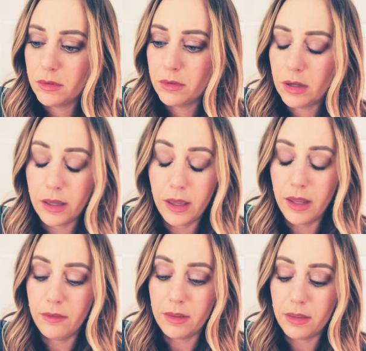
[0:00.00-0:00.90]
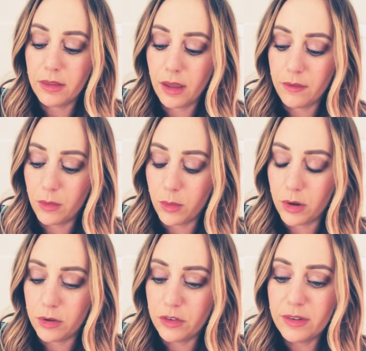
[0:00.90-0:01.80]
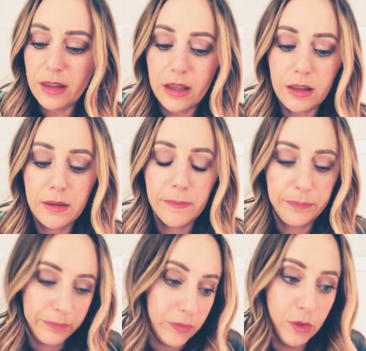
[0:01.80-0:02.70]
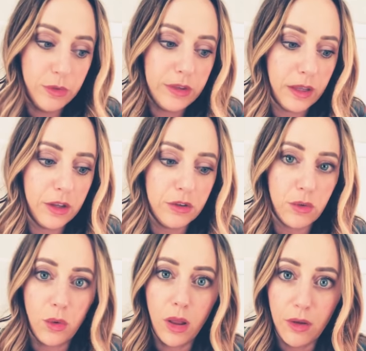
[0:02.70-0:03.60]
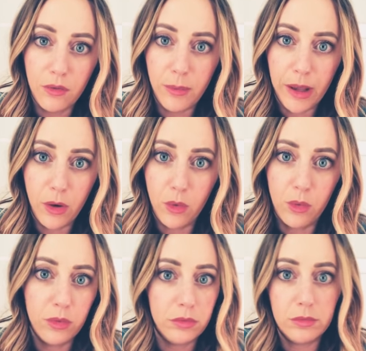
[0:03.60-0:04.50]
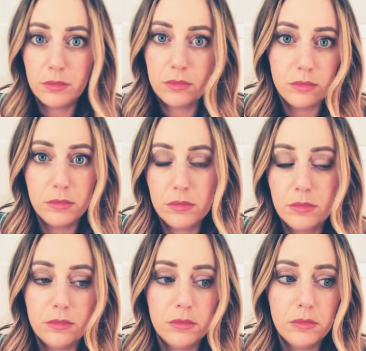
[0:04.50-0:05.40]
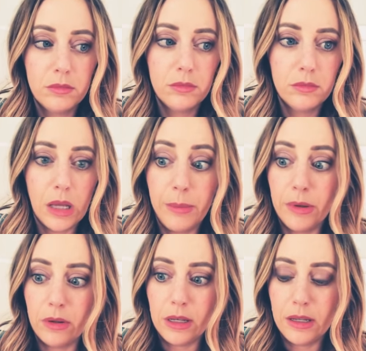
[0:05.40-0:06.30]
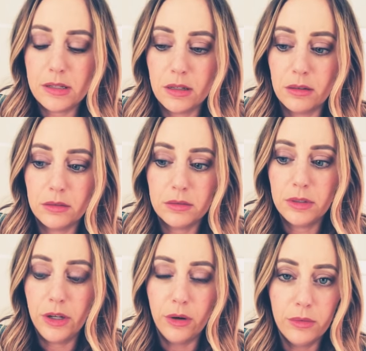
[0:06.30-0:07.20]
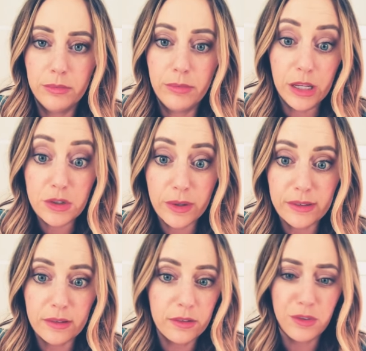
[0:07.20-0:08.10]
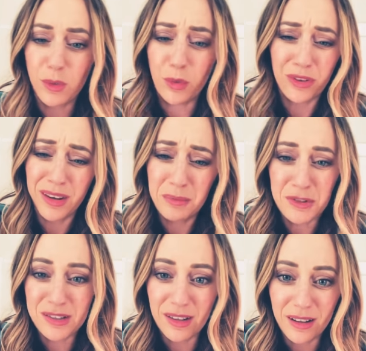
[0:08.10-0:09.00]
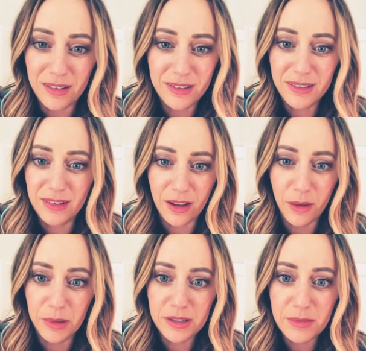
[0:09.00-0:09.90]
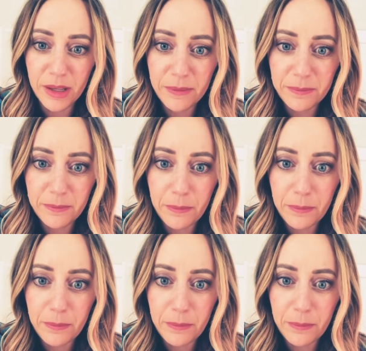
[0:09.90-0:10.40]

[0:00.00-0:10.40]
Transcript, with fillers: I can't even think of the word. Just like losing control of my own ability to, you know, make choices. There's a word that I'm just not, it's not coming to me.